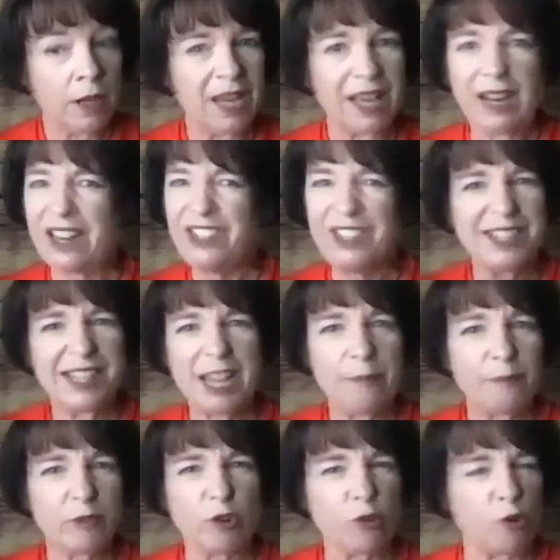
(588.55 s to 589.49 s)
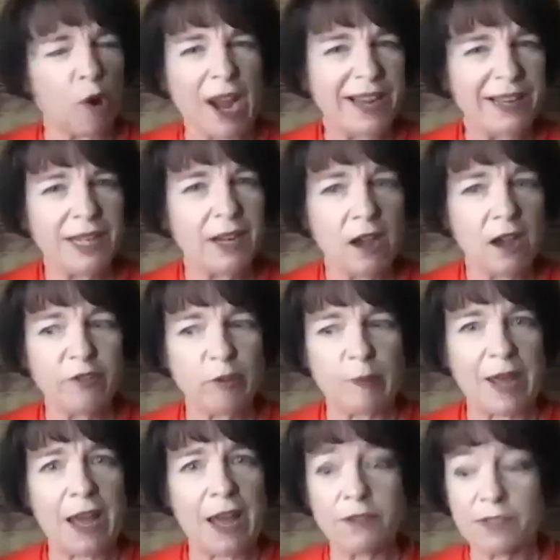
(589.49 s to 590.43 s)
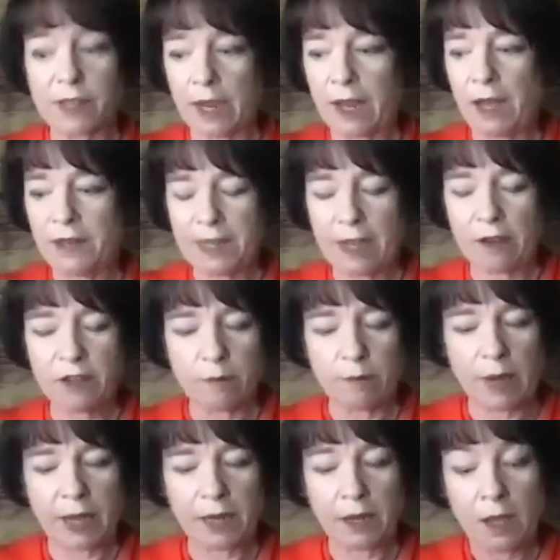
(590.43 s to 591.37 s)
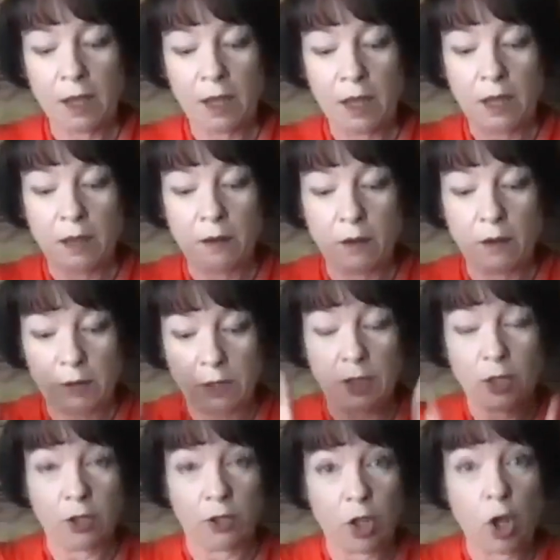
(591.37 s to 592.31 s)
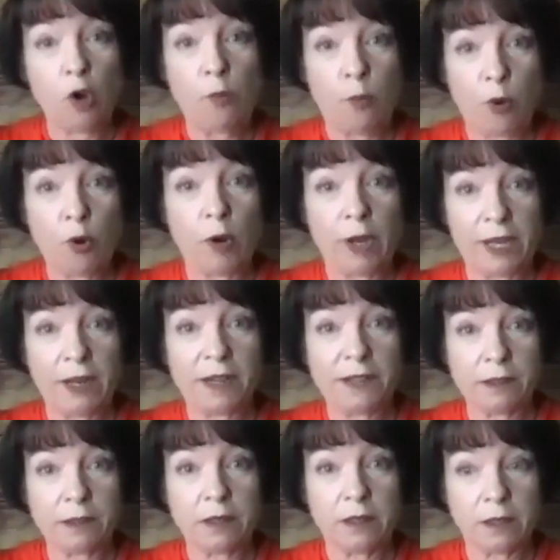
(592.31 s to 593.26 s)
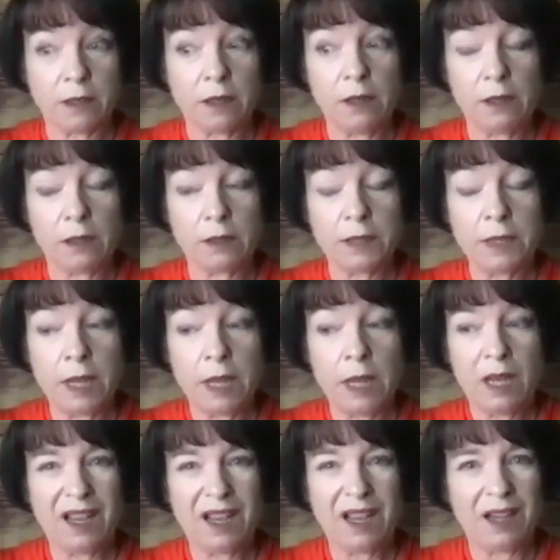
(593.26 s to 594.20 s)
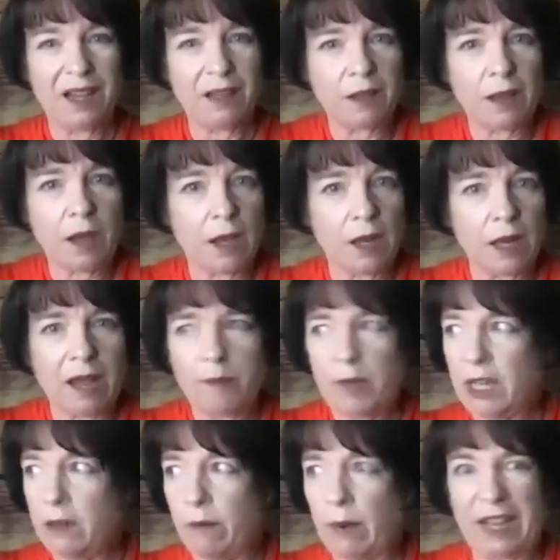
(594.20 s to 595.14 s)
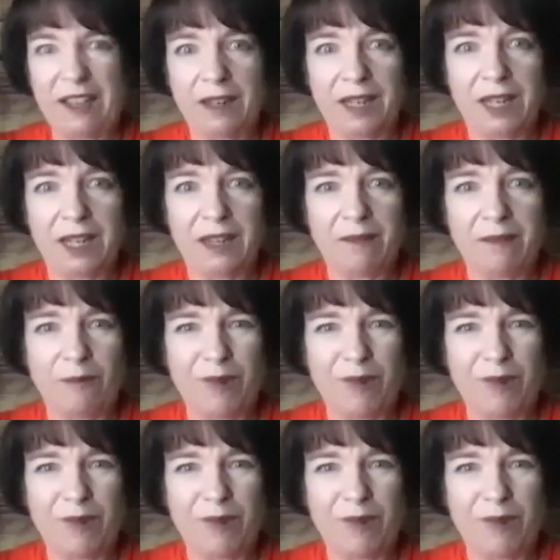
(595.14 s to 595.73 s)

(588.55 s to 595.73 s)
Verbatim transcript: and I just kept grinding off the pounds. I got down to my low point as an adult and thought, I mean, am I going to eat?